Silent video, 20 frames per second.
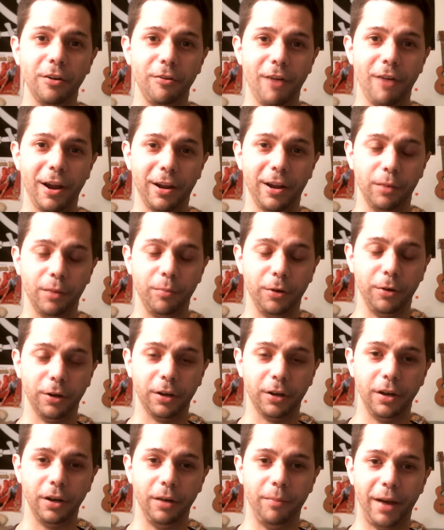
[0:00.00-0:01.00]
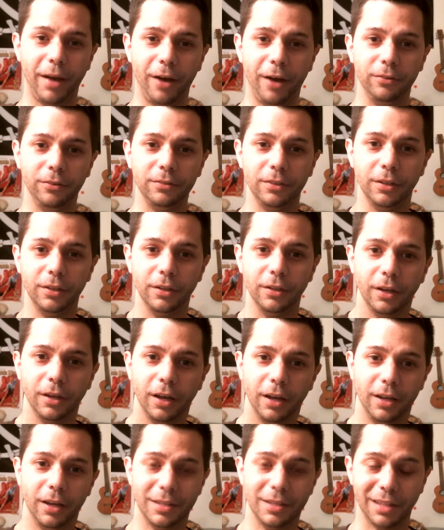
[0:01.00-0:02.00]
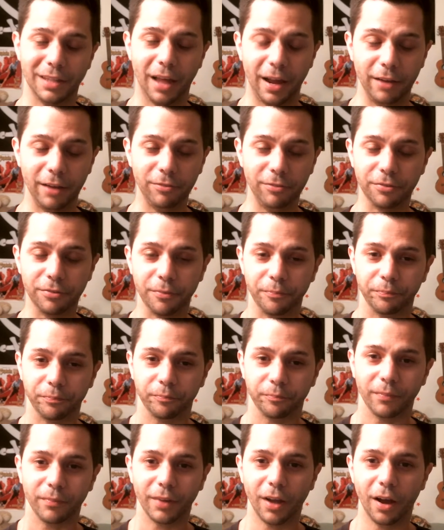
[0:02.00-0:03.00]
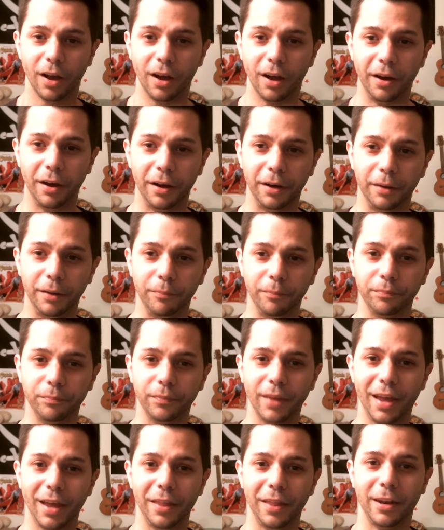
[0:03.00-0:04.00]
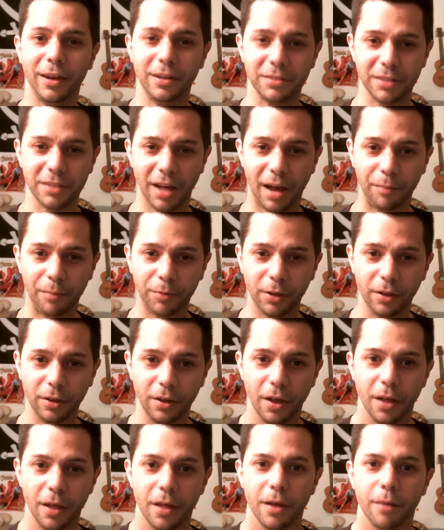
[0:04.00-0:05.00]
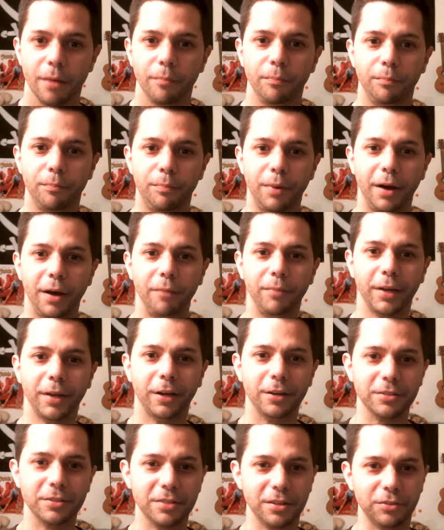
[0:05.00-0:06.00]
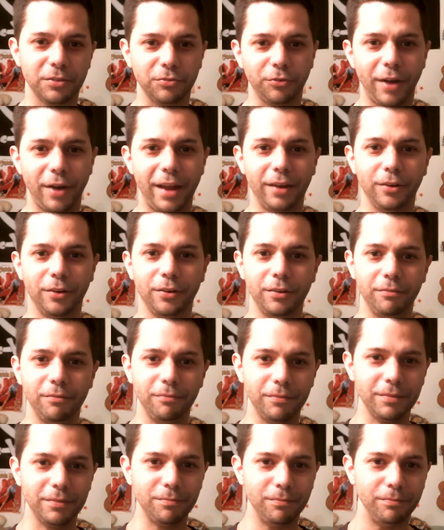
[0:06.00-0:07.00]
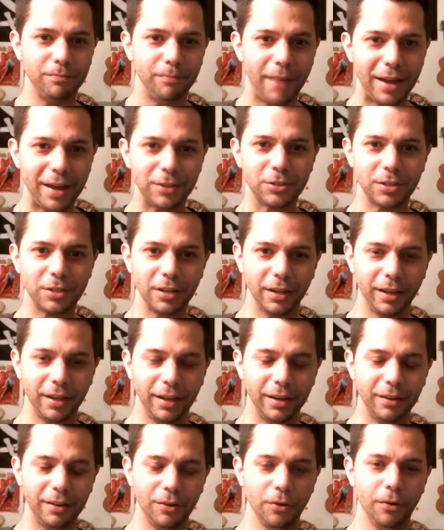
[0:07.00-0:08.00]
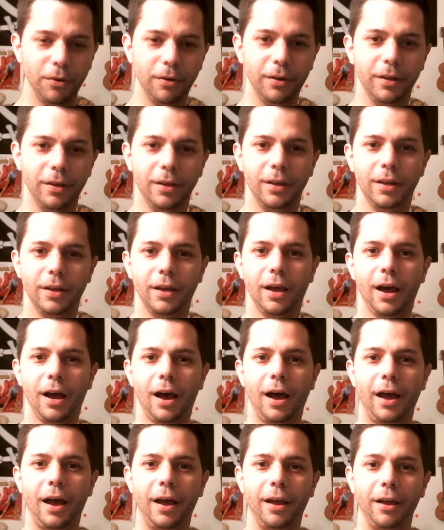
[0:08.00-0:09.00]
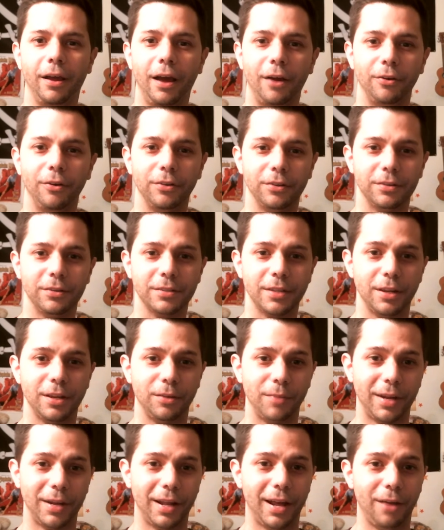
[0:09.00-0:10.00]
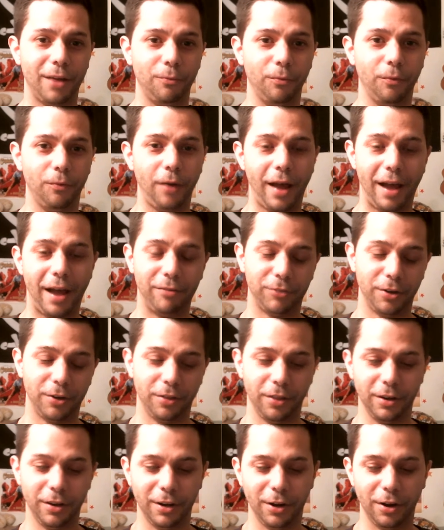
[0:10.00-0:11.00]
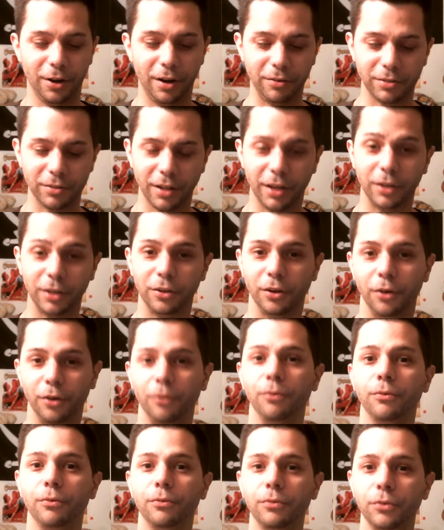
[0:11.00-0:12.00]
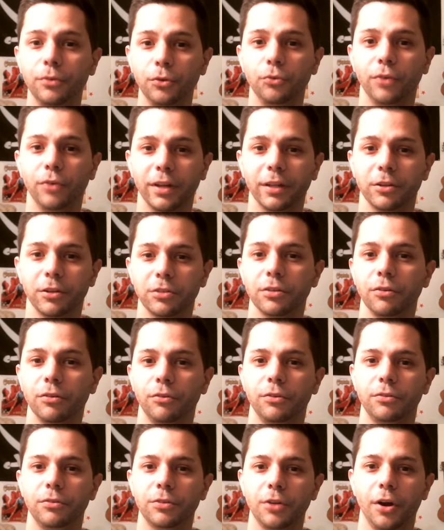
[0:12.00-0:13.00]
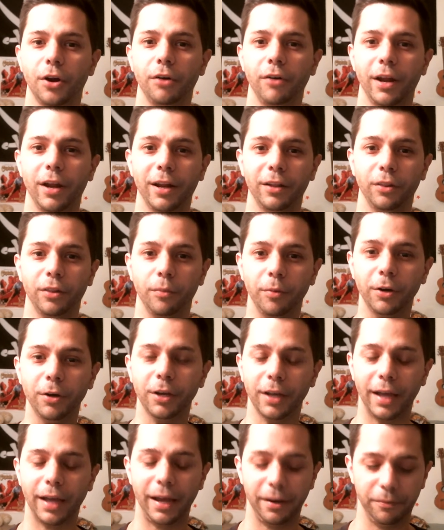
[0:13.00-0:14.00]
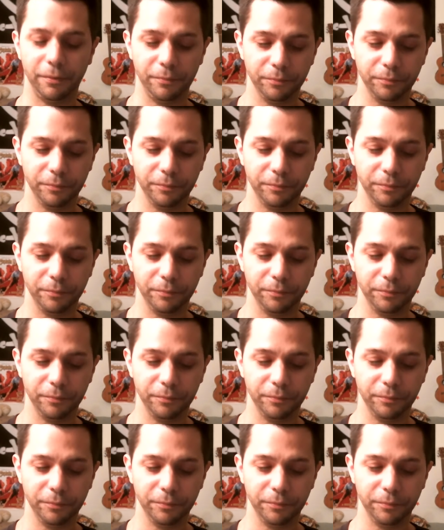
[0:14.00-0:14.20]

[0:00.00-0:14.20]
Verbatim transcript: writing a book about his life, um, and then he stopped. But because this friend mentioned it, I, I said to my dad after the dinner, I was like, you know, you really should start writing the book again.